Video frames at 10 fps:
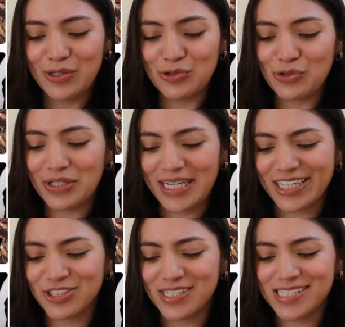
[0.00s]
true
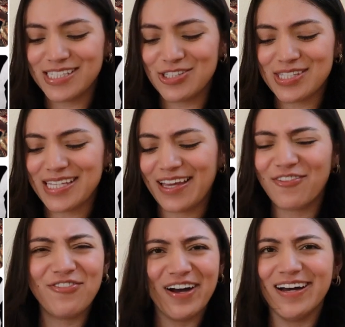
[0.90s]
connections and just like
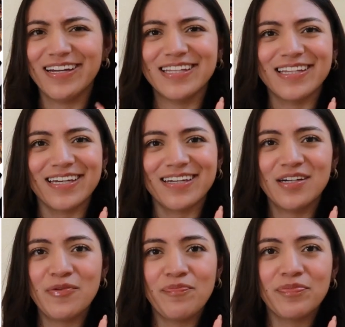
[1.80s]
fun and
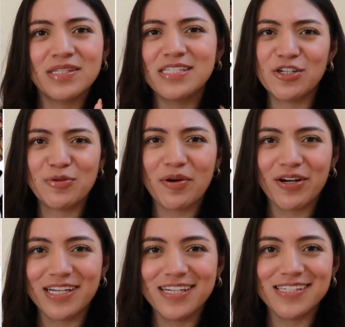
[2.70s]
like dinner
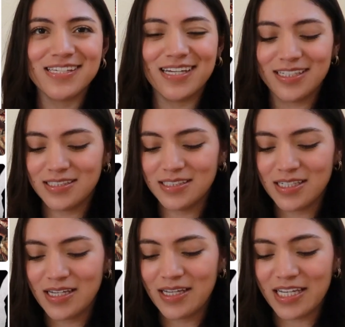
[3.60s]
parties and
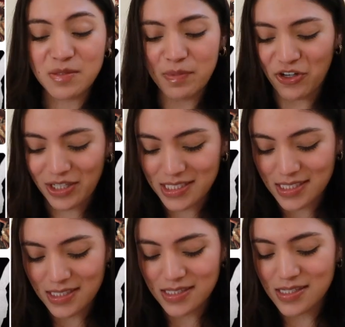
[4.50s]

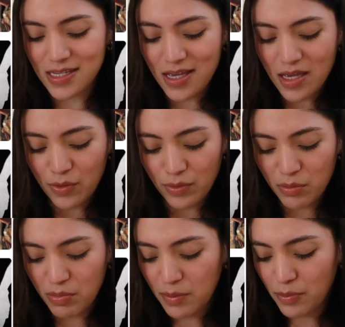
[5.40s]
experiences
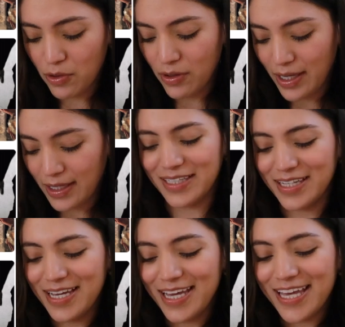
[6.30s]
with people. And
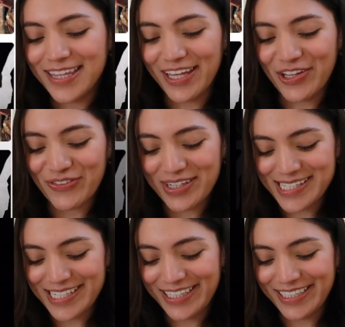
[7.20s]
the other
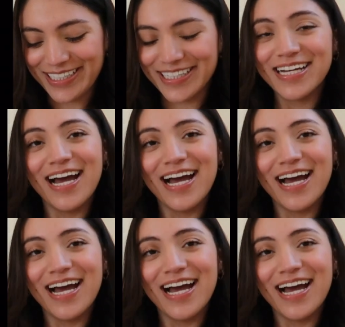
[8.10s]
ones are